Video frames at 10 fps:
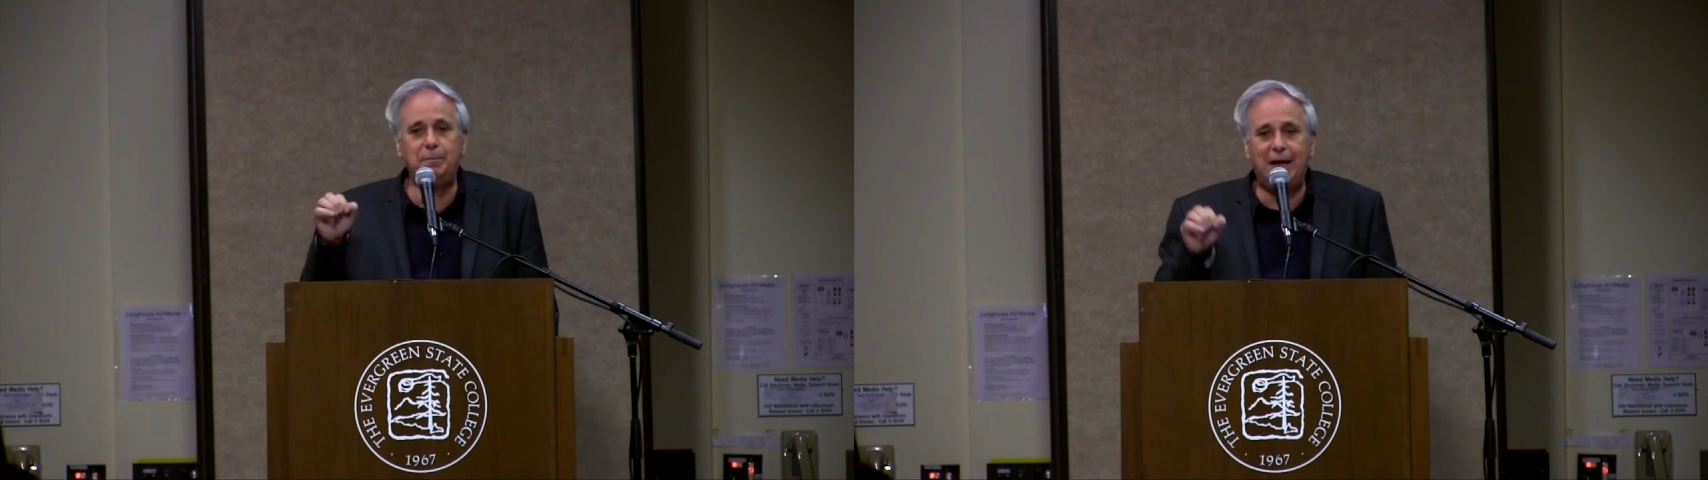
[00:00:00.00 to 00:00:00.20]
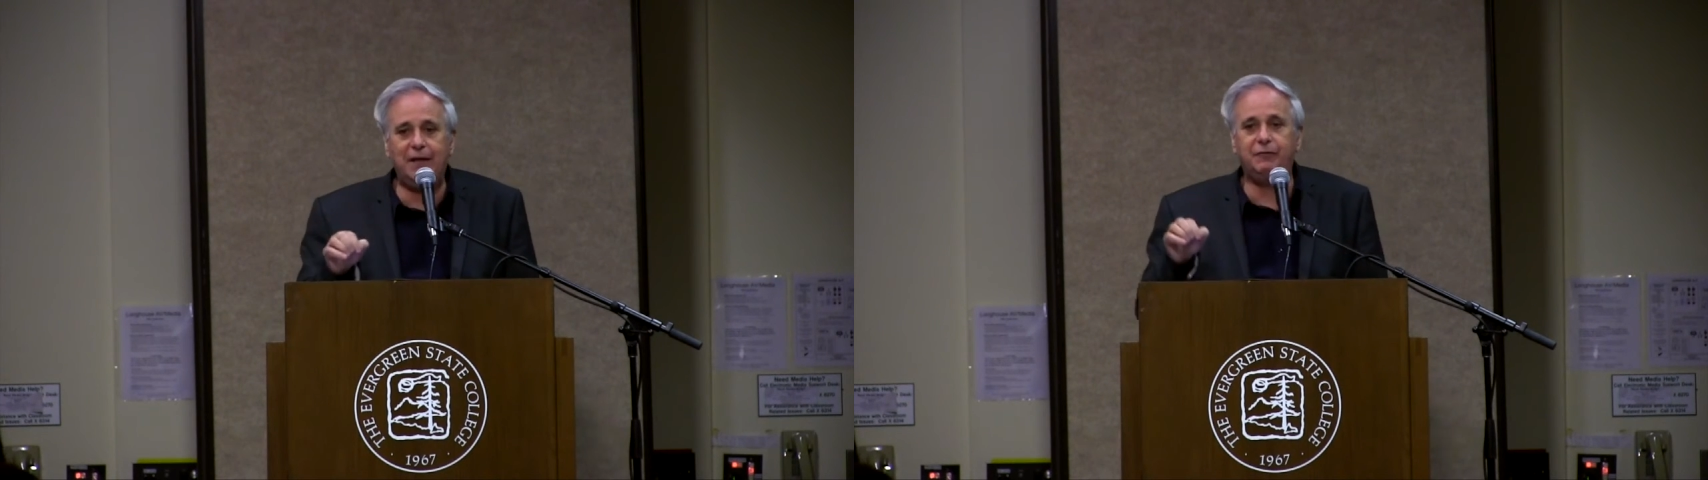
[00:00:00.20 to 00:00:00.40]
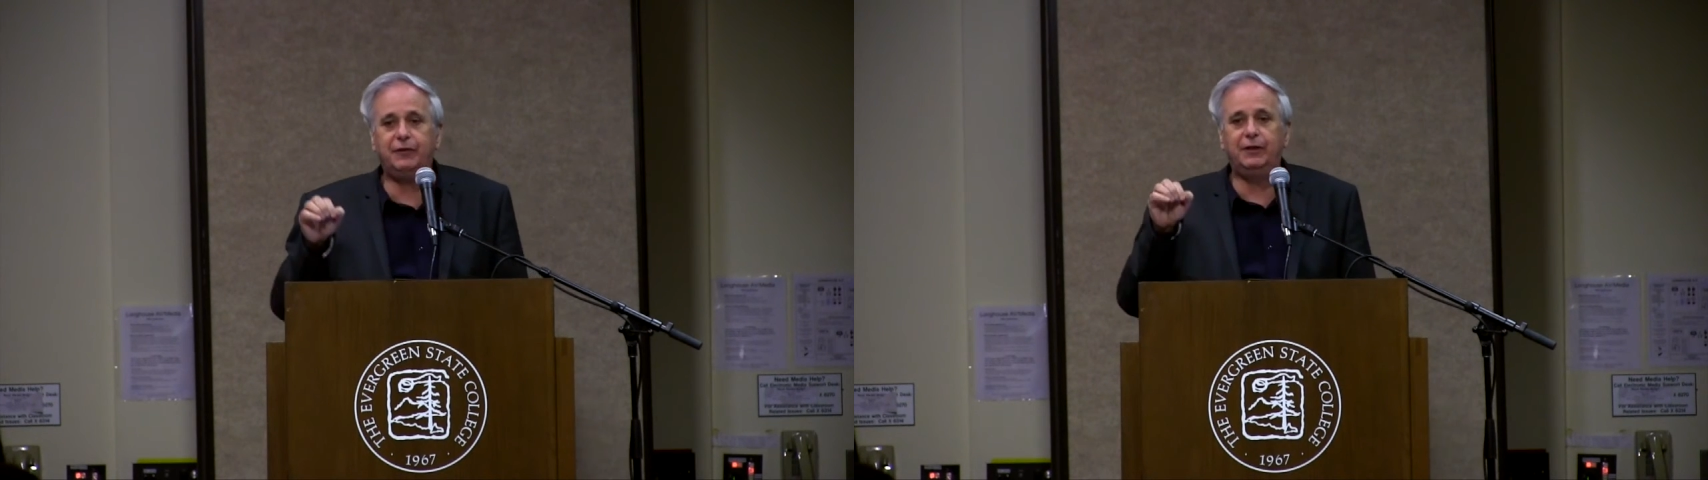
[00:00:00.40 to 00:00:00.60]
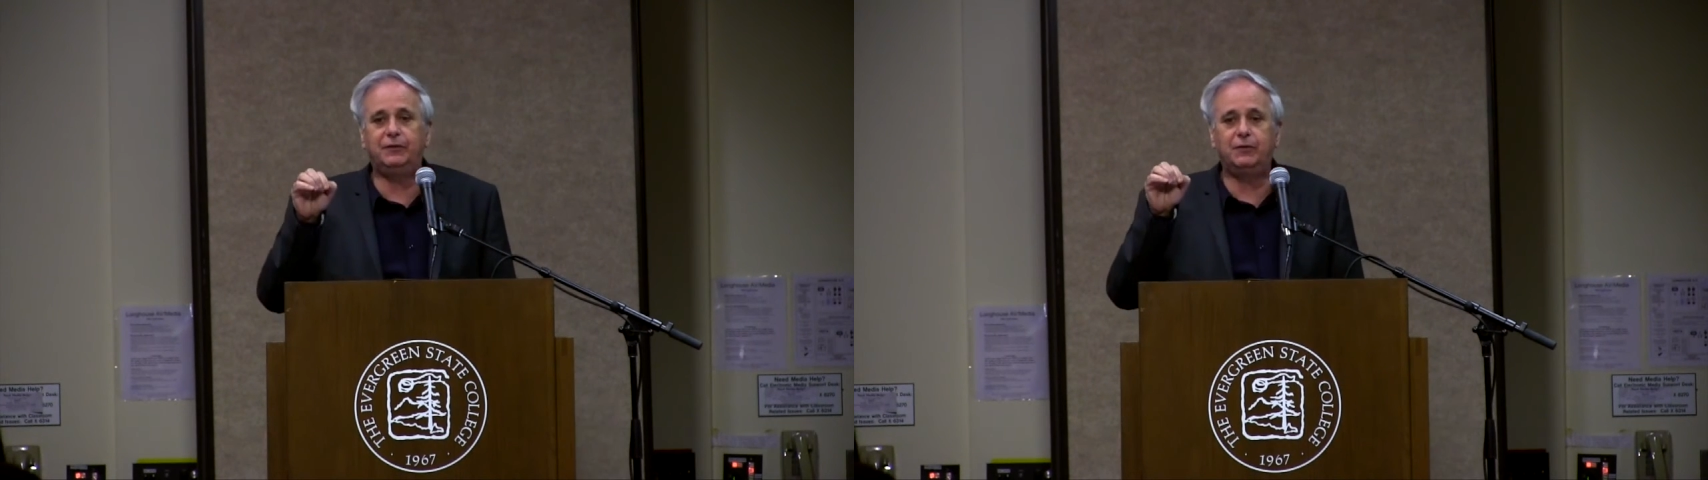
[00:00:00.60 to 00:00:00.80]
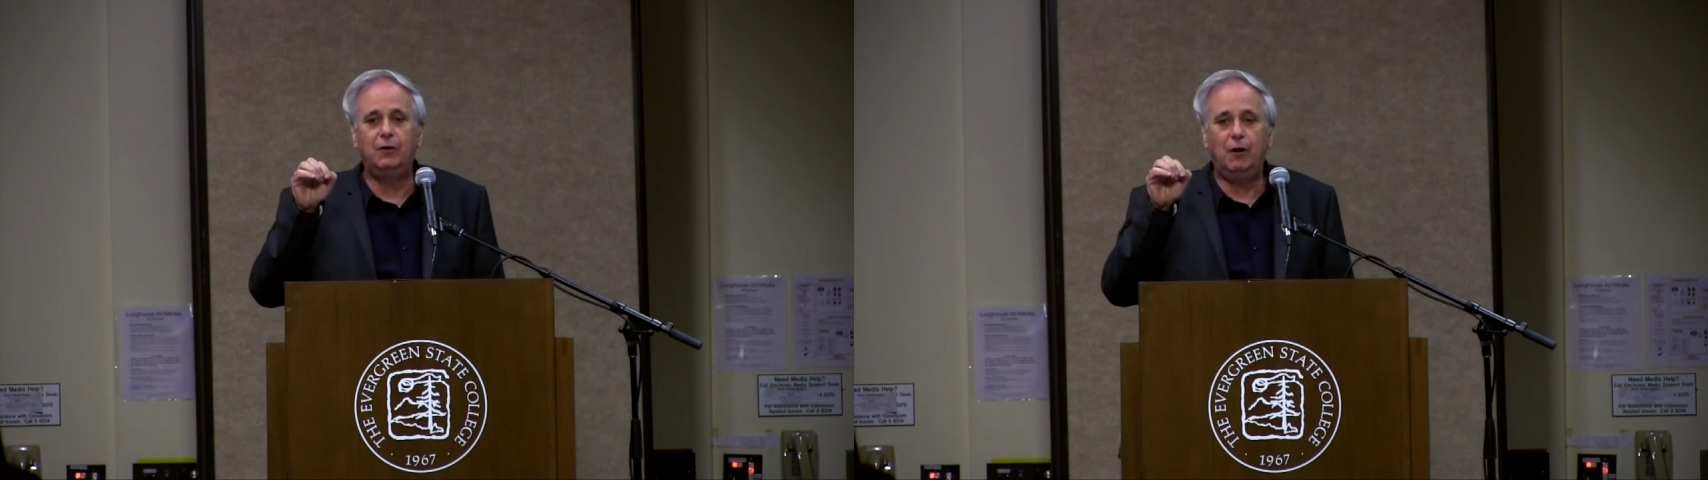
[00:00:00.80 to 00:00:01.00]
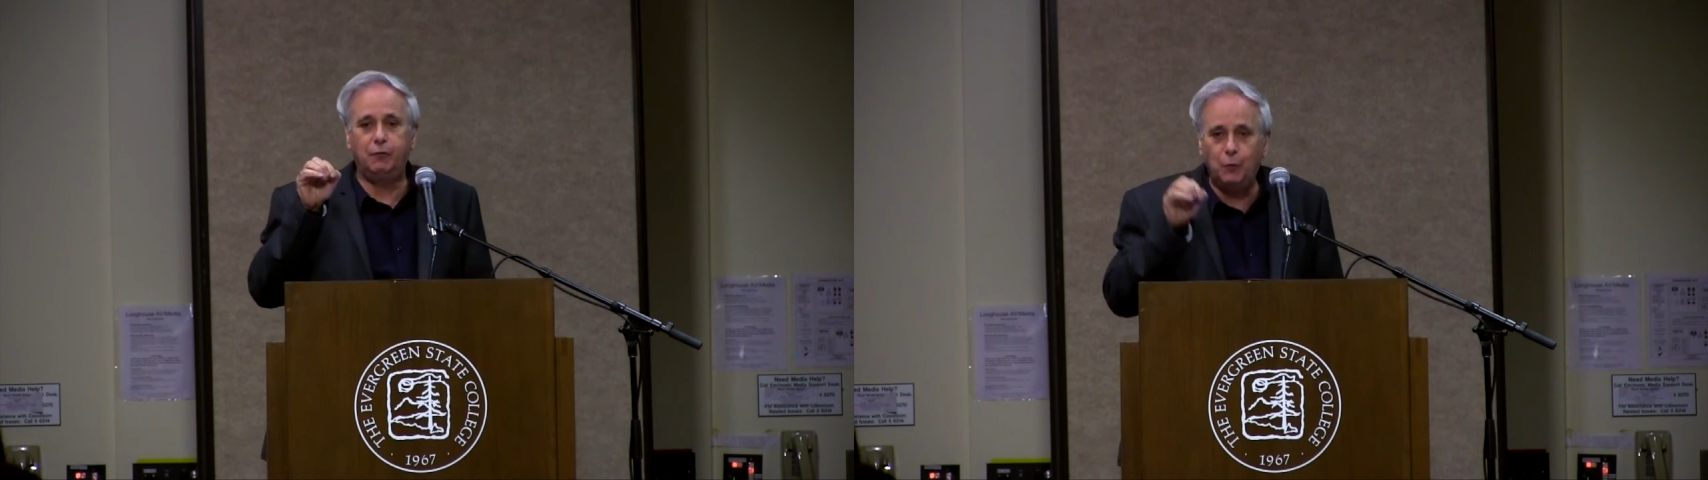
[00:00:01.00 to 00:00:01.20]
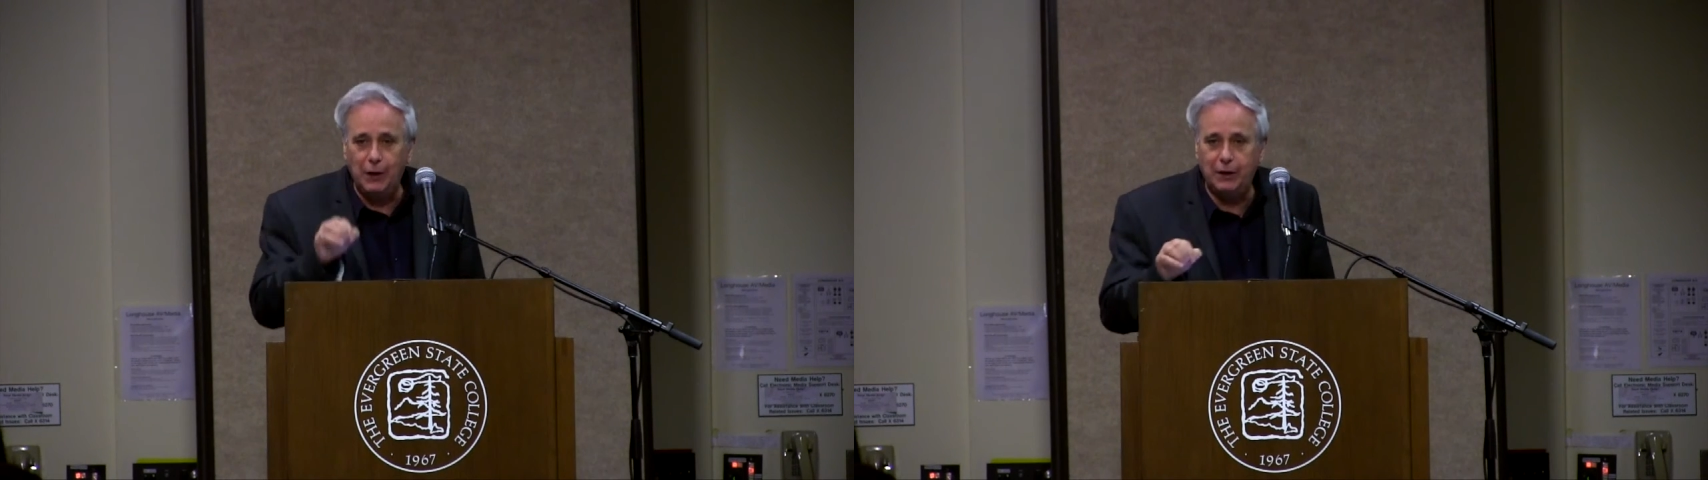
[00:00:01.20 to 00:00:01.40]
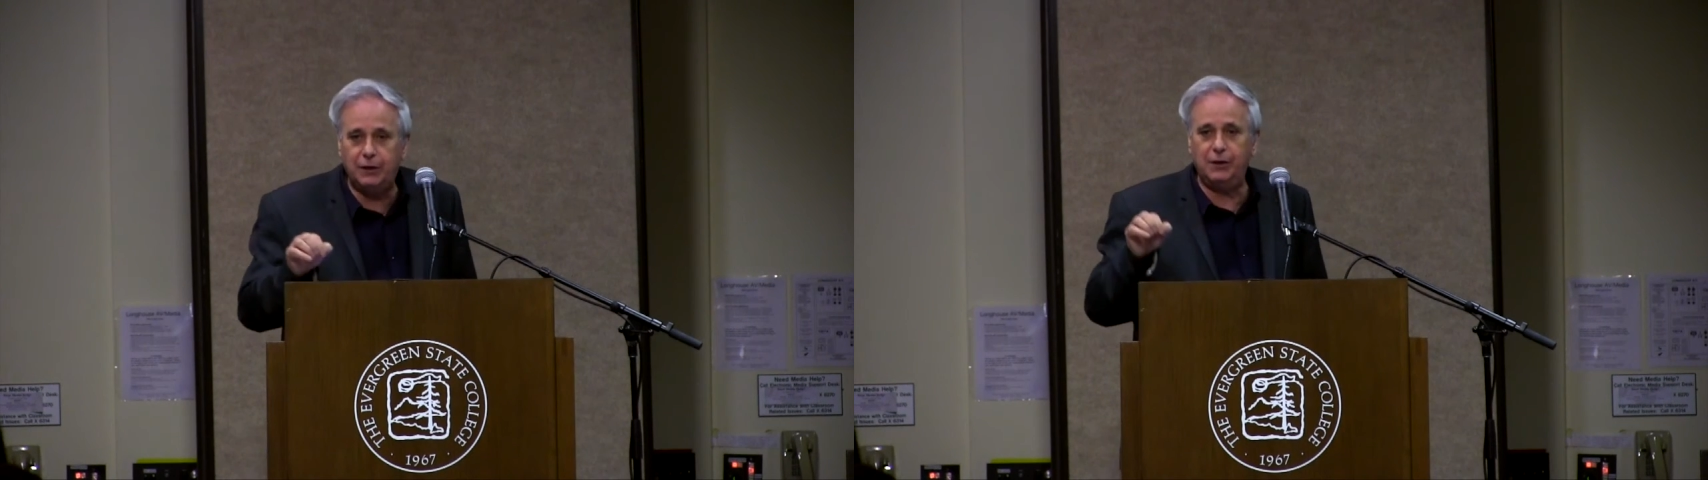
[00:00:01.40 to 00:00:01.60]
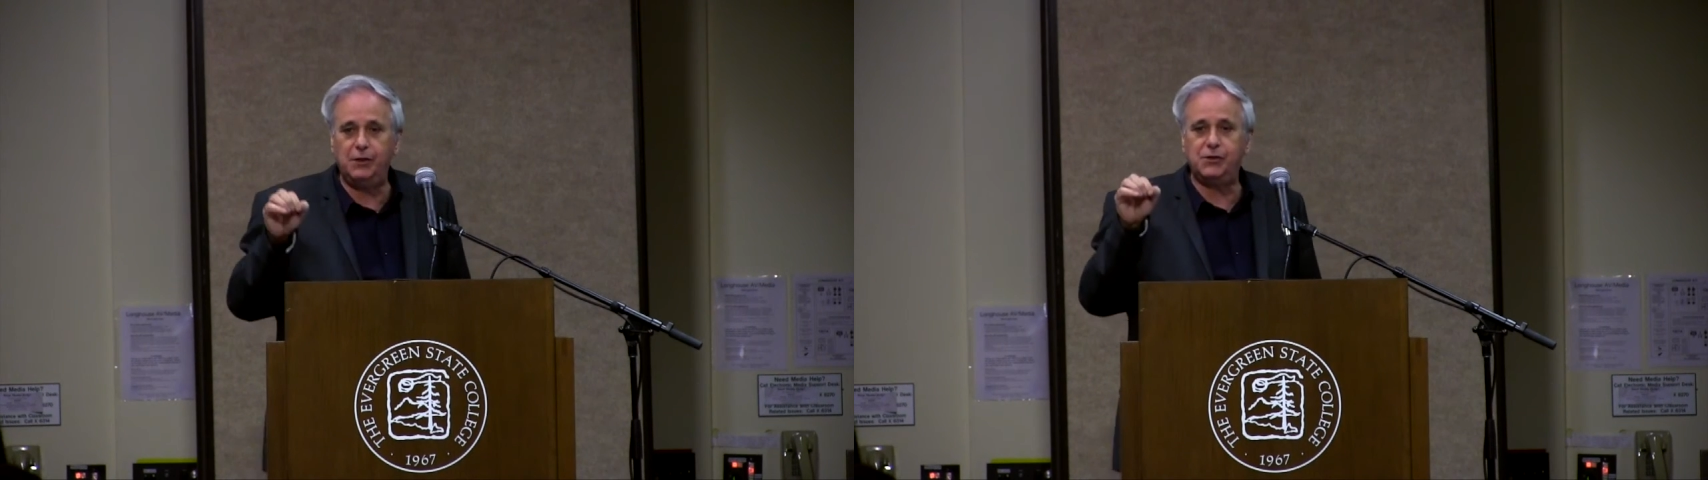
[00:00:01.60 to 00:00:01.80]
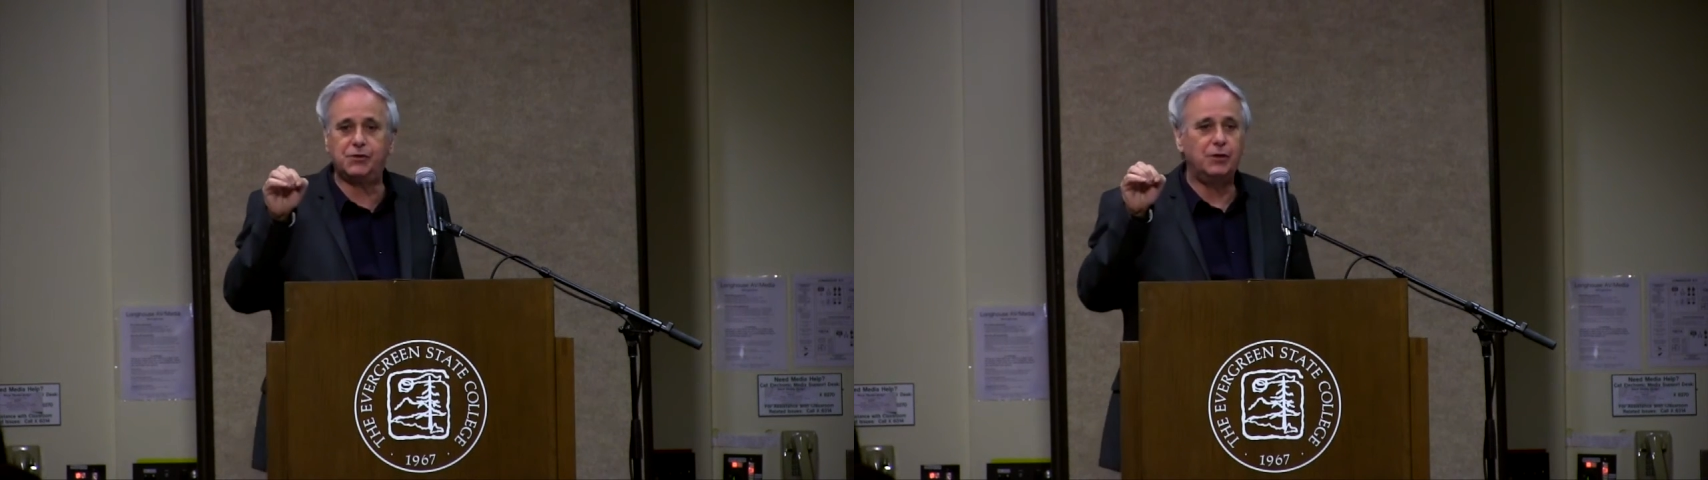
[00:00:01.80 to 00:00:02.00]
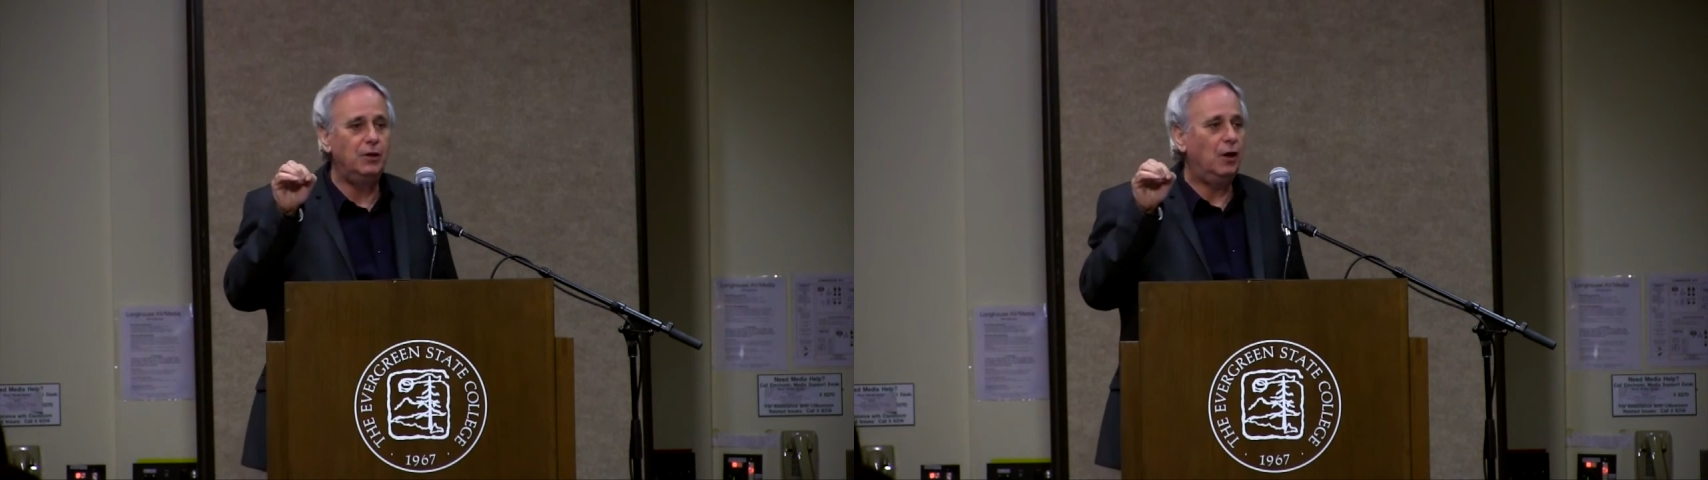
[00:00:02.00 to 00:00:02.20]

benefit of workers,